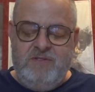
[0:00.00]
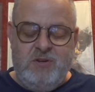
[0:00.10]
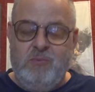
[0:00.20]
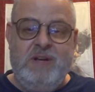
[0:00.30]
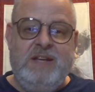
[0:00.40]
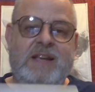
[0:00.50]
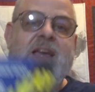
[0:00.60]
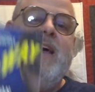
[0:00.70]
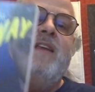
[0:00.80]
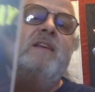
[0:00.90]
to read
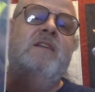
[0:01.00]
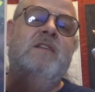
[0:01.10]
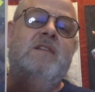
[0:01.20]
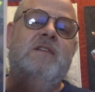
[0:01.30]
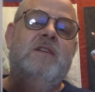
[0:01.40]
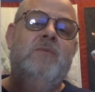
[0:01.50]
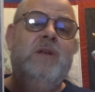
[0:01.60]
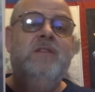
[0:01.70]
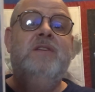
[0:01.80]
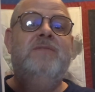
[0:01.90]
again
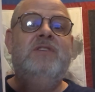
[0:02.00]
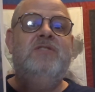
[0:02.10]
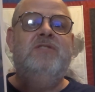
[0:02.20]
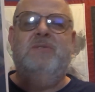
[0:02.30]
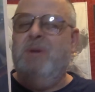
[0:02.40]
relatively soon.